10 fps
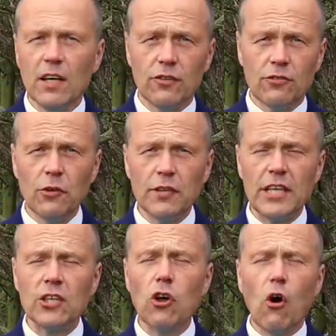
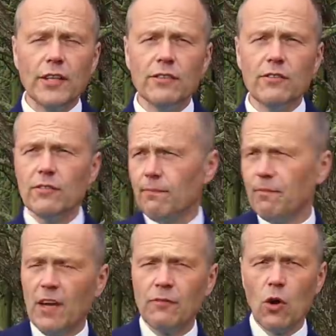Certainly, coins
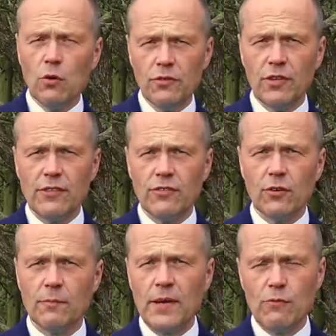have long since sort
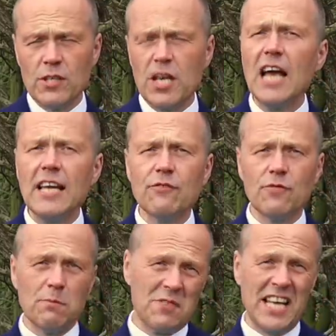of been retired
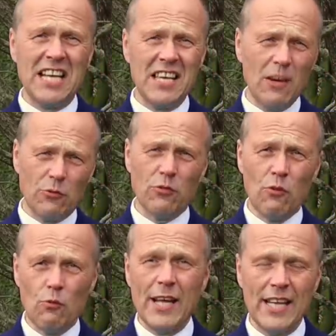from daily use,
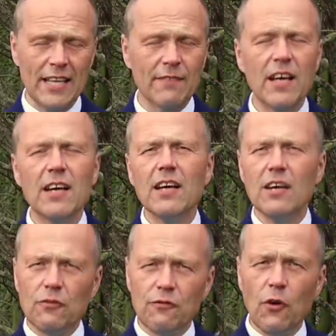really.
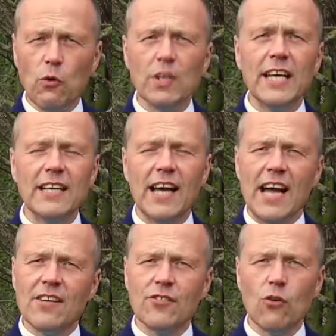Folding
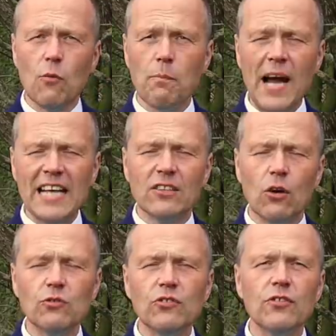cash or
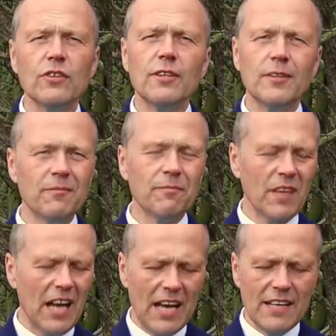banknotes,
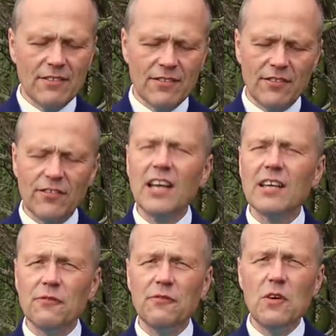I just tuck
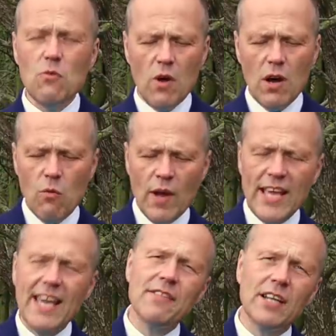a few away
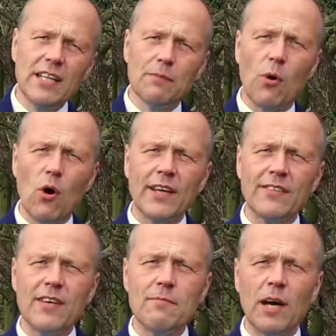in the little
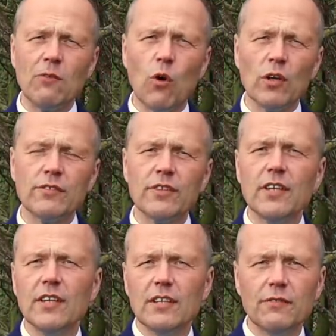pockets in my wallet
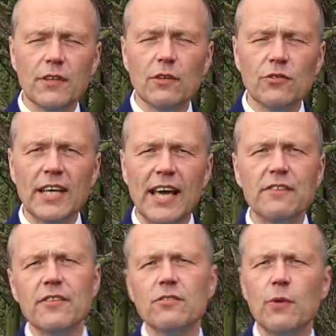for those
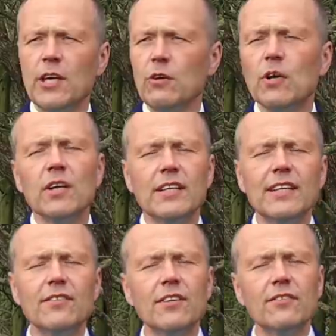occasions where you
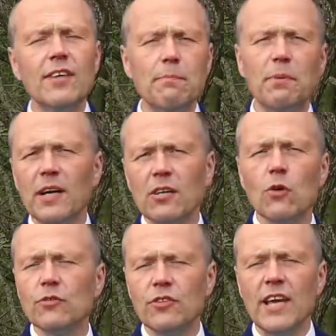need to tip a
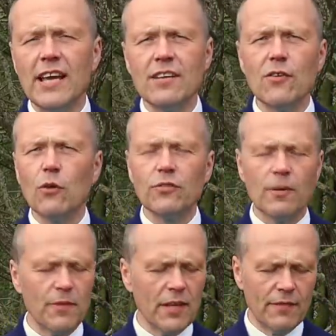concierge or
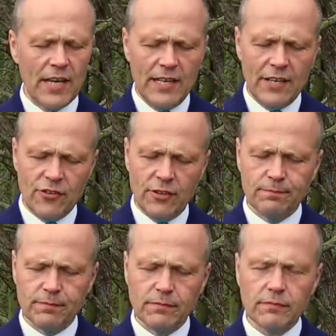something of that nature.
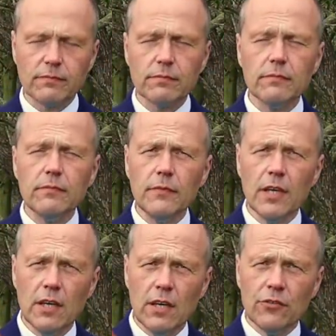
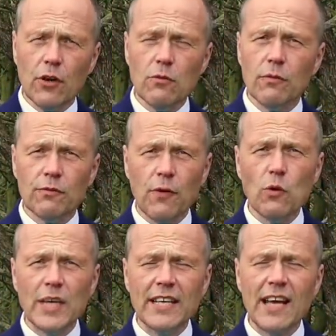So,
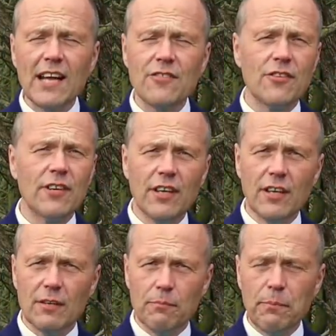folding cash,
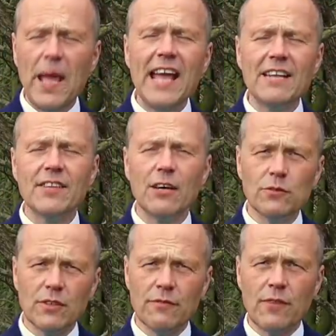pared
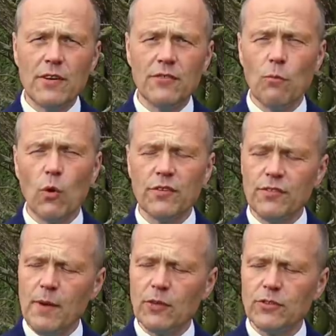down to the very smallest
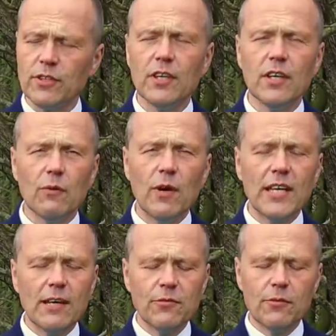amount. When
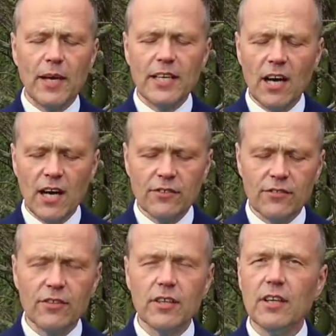it comes to my
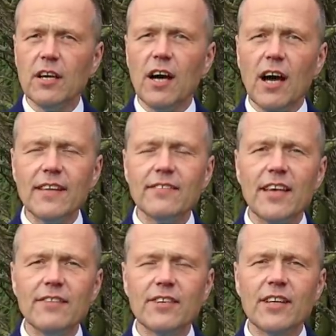cards, I
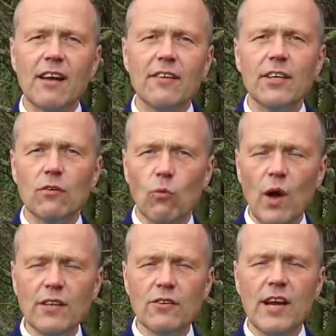tend to carry
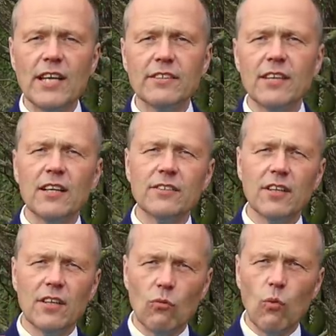one credit card,
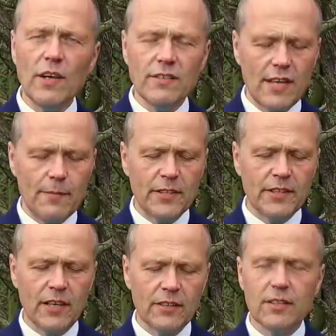one debit
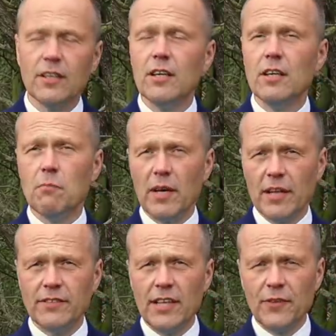card, my
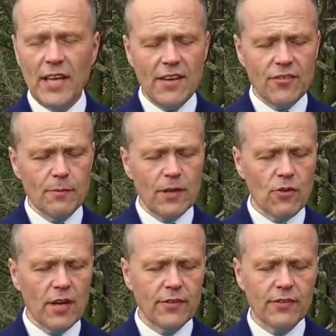identification, my
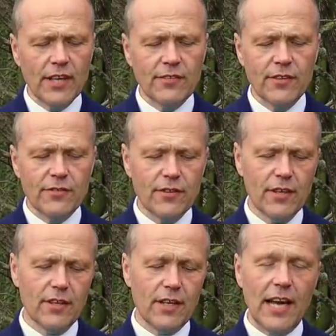driver's license,
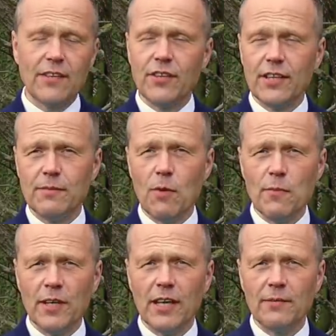and actually at the
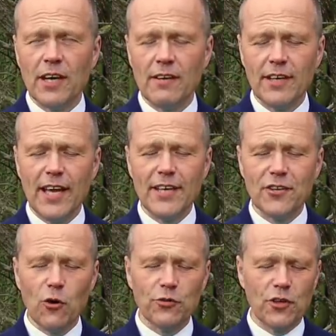moment I'm carrying a
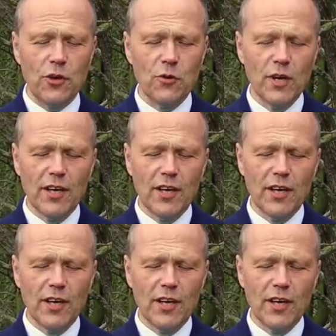Costco